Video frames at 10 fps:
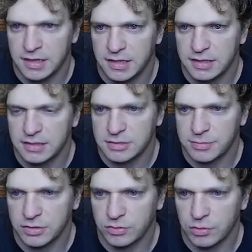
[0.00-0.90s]
just
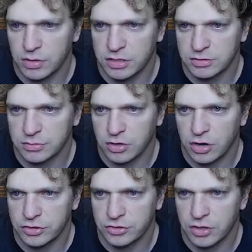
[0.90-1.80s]
about do we want some
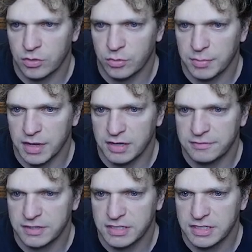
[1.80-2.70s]
card draw or mana
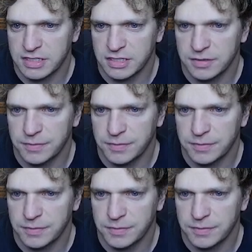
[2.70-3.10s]
fixing? And